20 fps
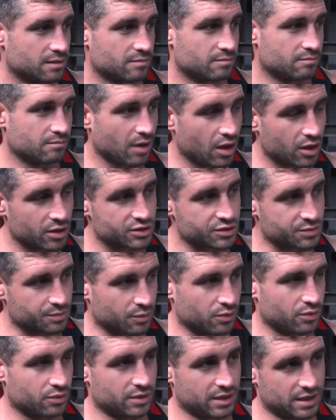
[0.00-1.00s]
much
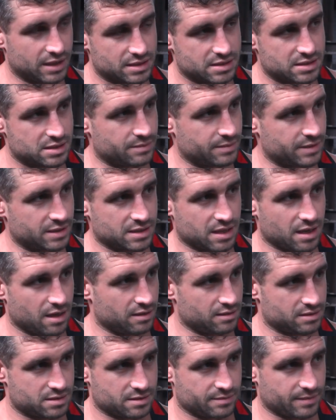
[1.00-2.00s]
more needs to be
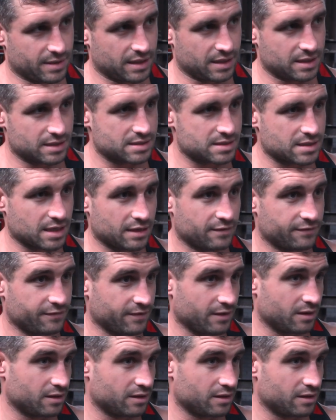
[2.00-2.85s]
done to make it safer.